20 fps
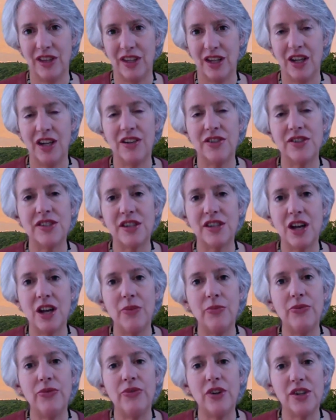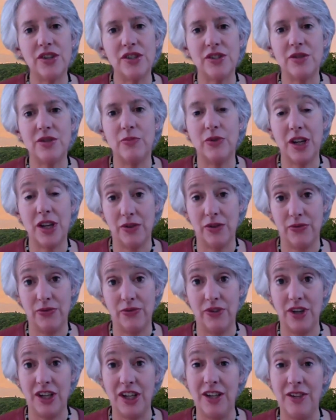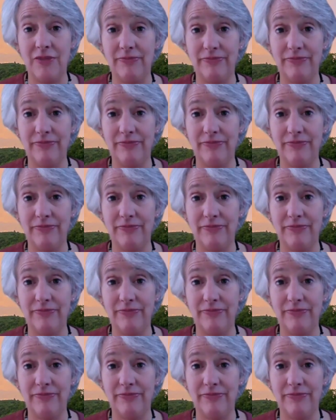And it's time for us to break free.